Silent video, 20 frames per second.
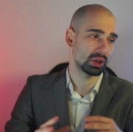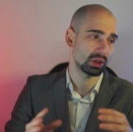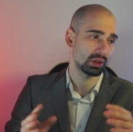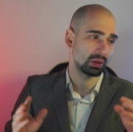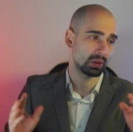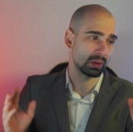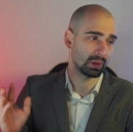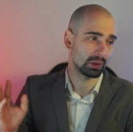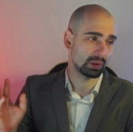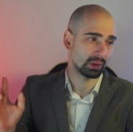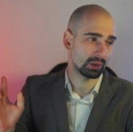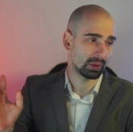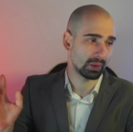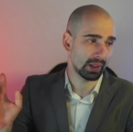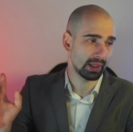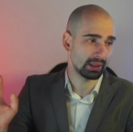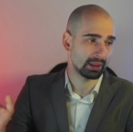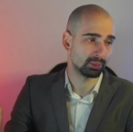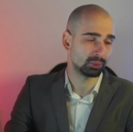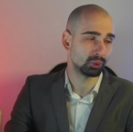uh,
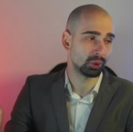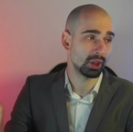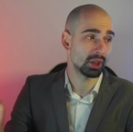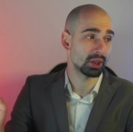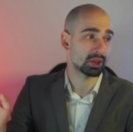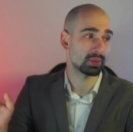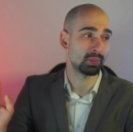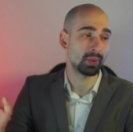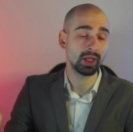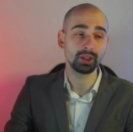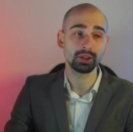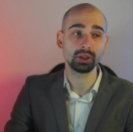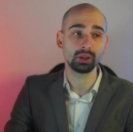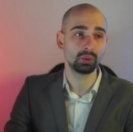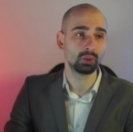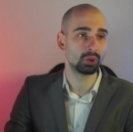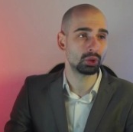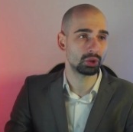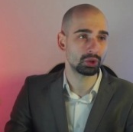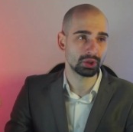A W S, Meta,
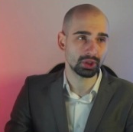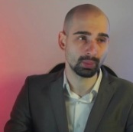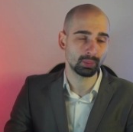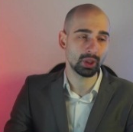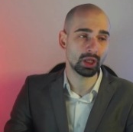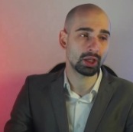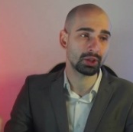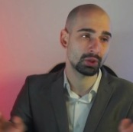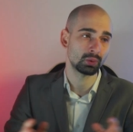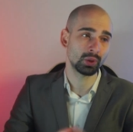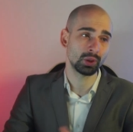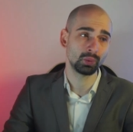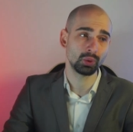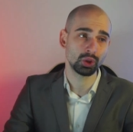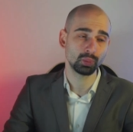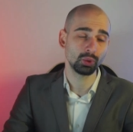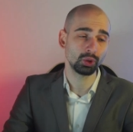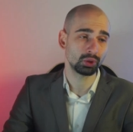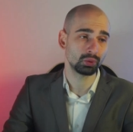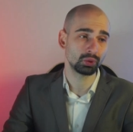or some other
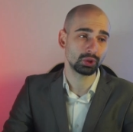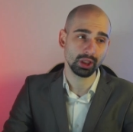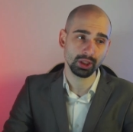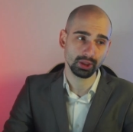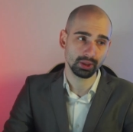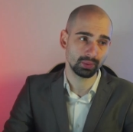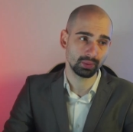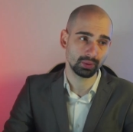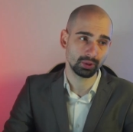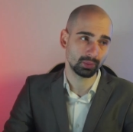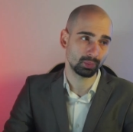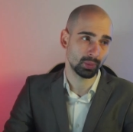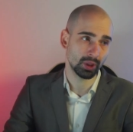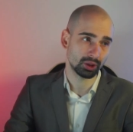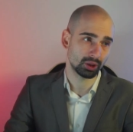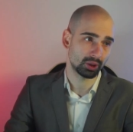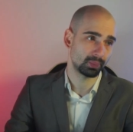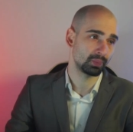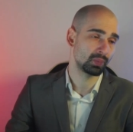language model, doesn't matter.